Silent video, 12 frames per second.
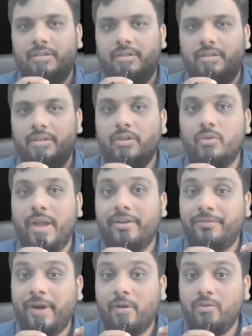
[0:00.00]
You have
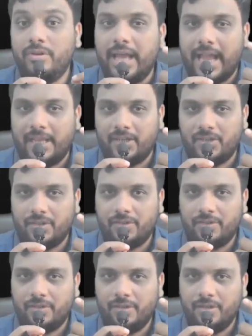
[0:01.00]
found dash.
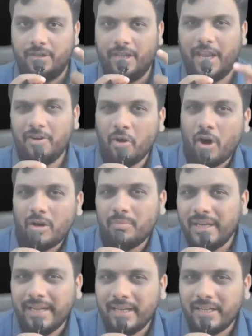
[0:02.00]
In
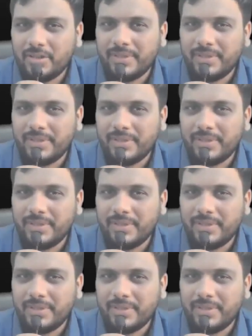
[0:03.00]
normal English,